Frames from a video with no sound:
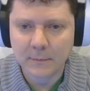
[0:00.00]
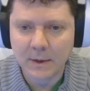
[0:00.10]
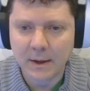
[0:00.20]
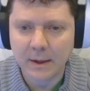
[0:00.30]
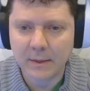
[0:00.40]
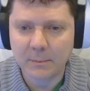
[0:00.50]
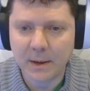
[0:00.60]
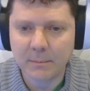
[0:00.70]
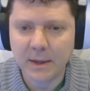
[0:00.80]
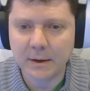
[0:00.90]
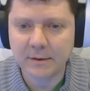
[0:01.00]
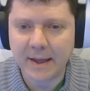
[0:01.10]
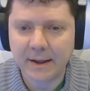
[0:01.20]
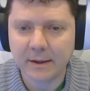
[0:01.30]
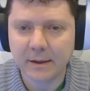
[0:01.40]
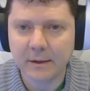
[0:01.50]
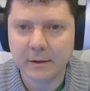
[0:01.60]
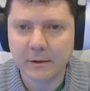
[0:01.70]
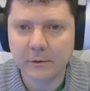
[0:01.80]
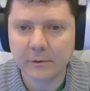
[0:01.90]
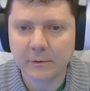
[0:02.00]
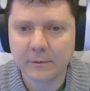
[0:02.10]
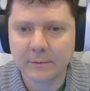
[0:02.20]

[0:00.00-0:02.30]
And then my main attack is